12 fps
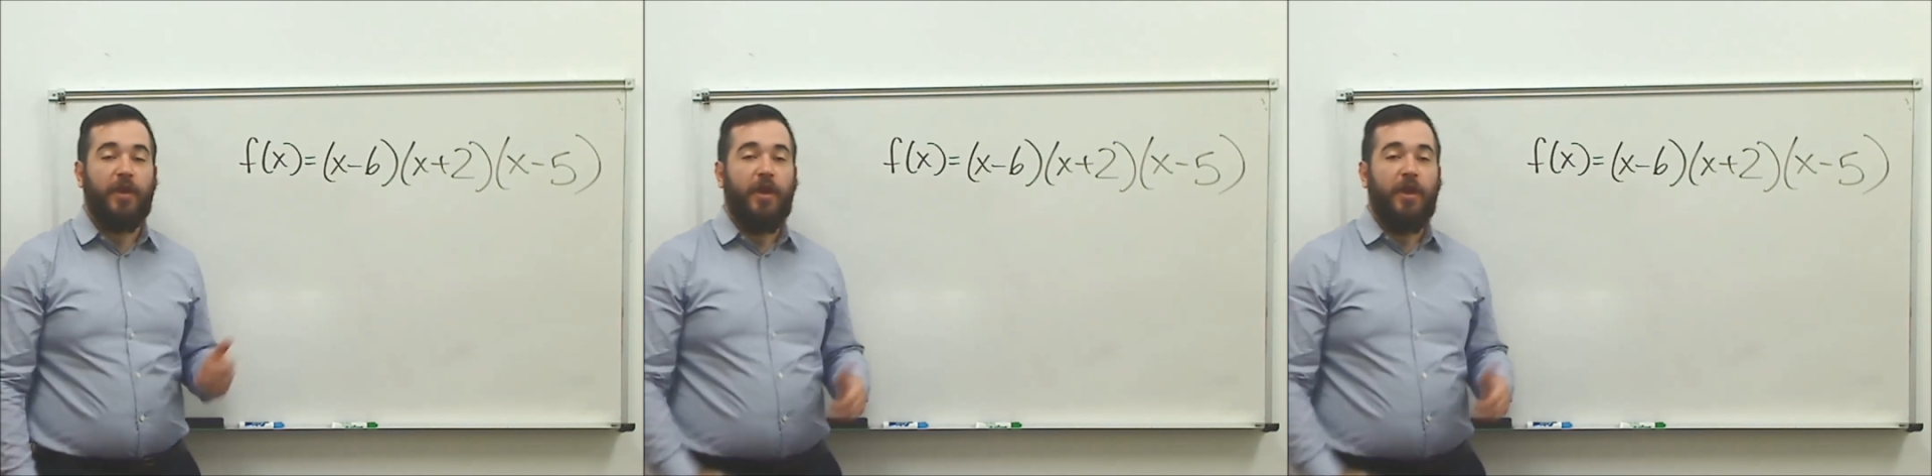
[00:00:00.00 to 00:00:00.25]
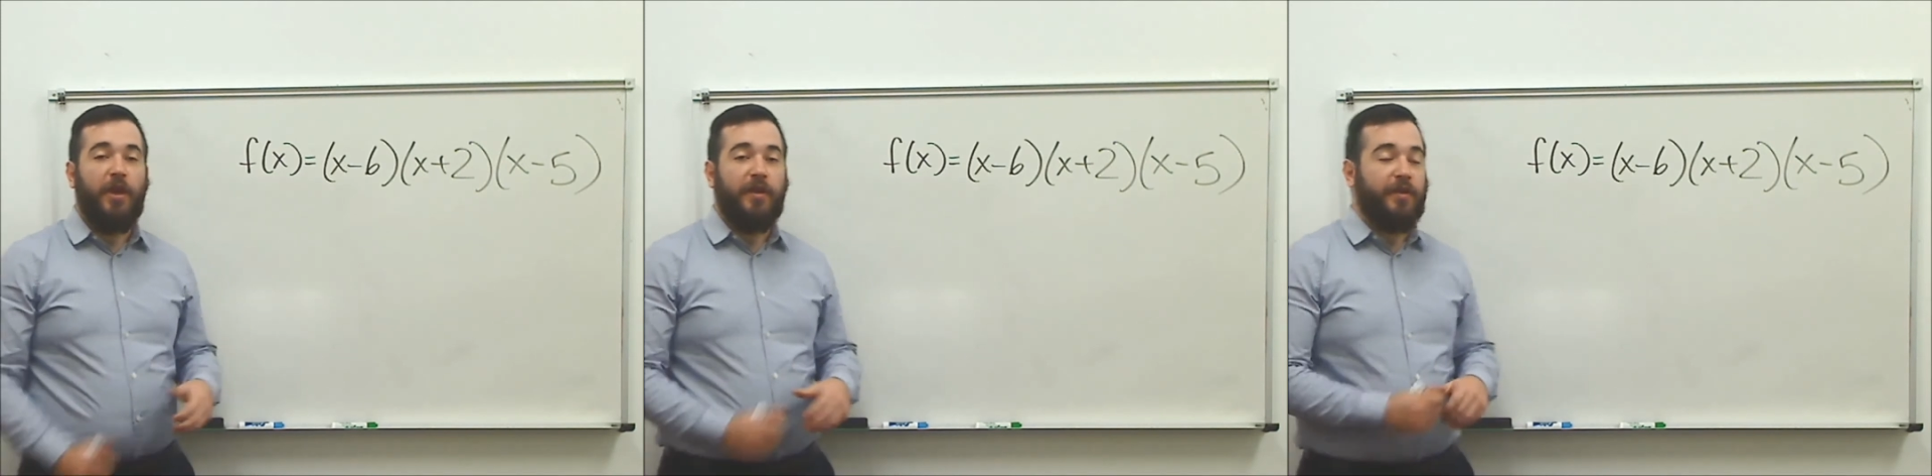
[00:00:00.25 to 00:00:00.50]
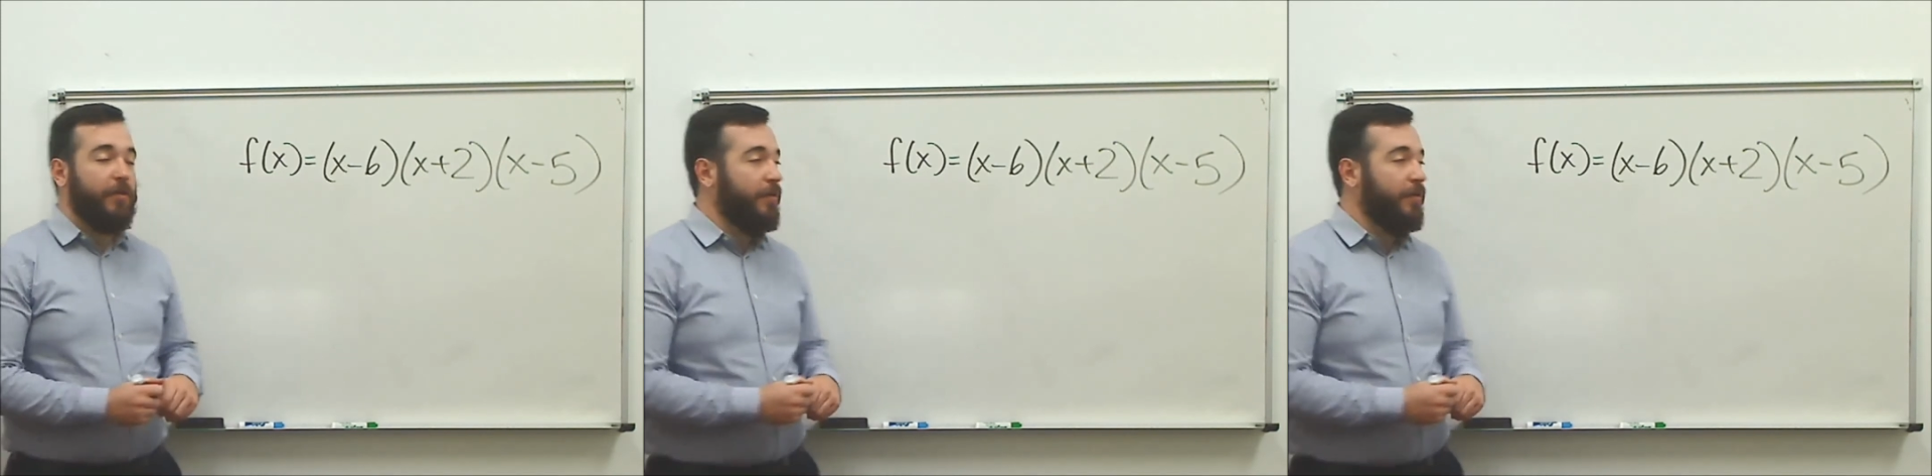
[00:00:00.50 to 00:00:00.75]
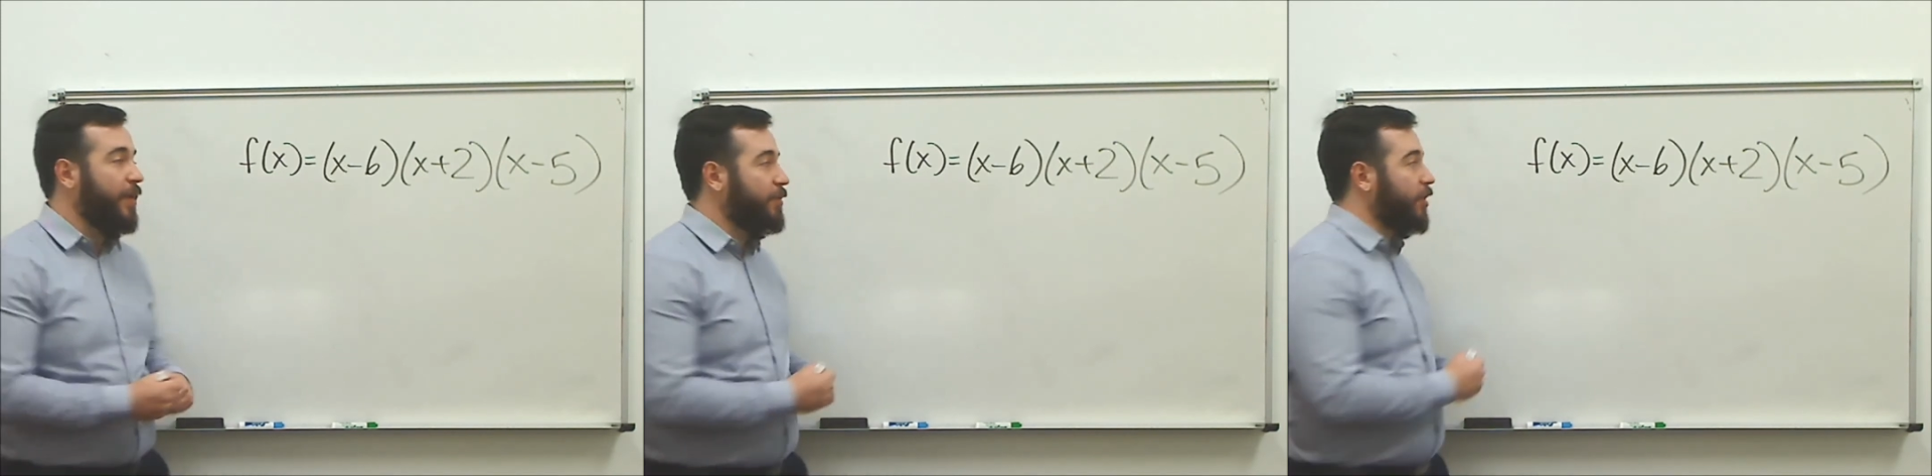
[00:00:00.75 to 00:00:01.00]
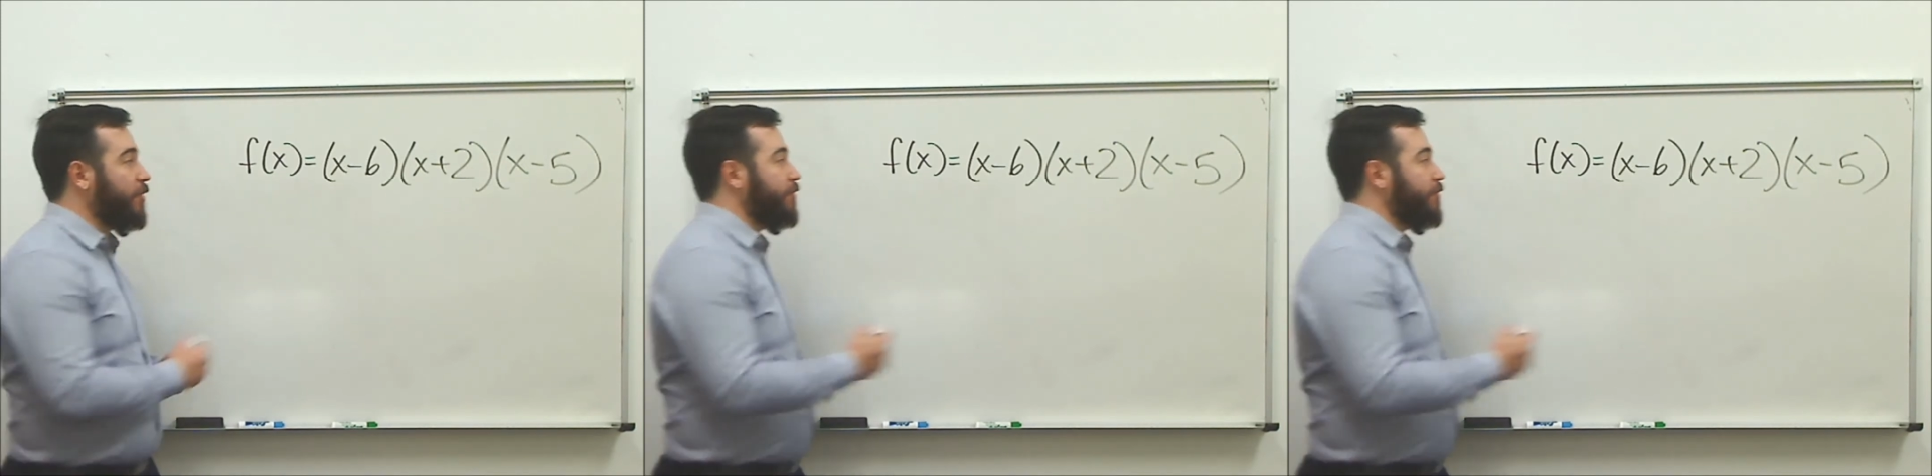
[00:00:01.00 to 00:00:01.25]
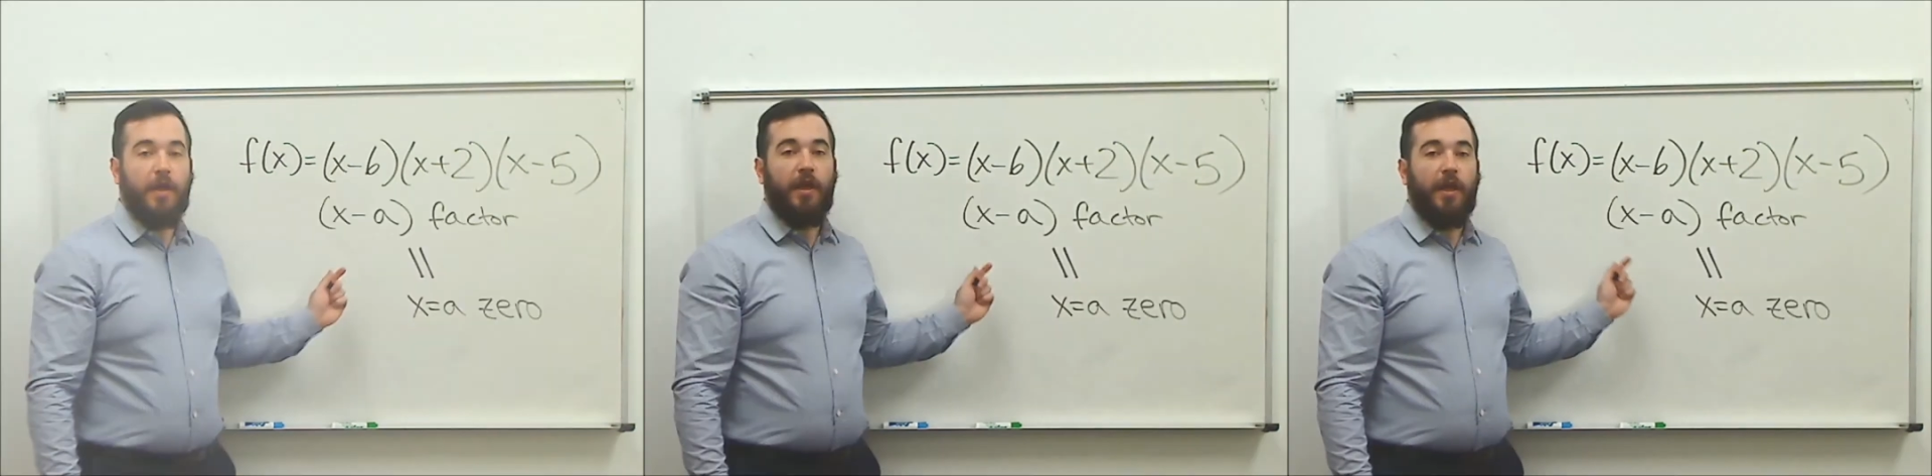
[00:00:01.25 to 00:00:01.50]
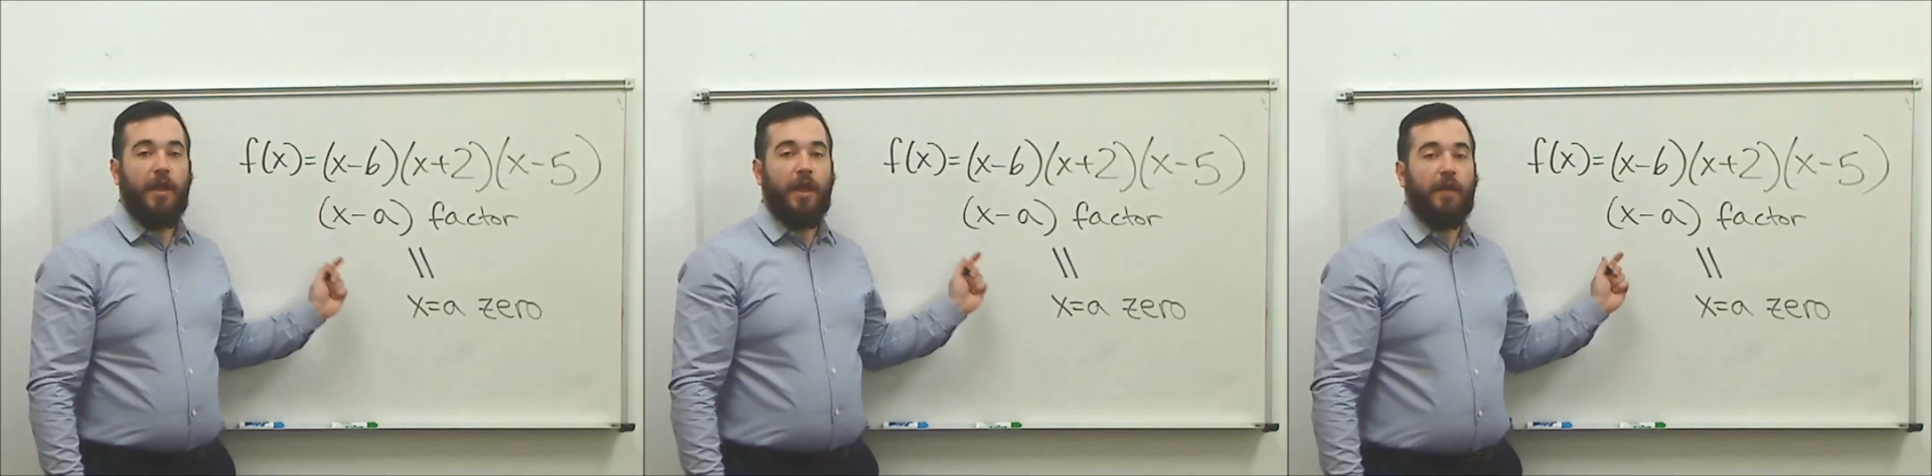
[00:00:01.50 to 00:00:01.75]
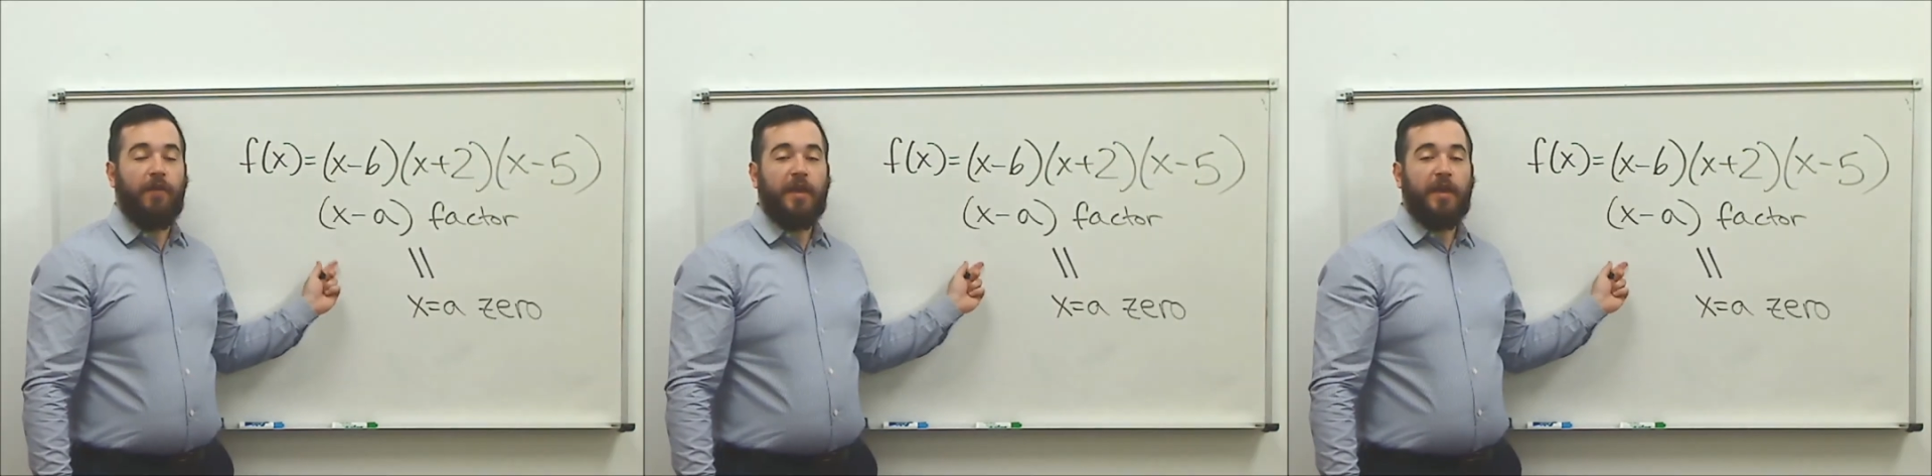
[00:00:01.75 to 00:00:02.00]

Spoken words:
So remember, if x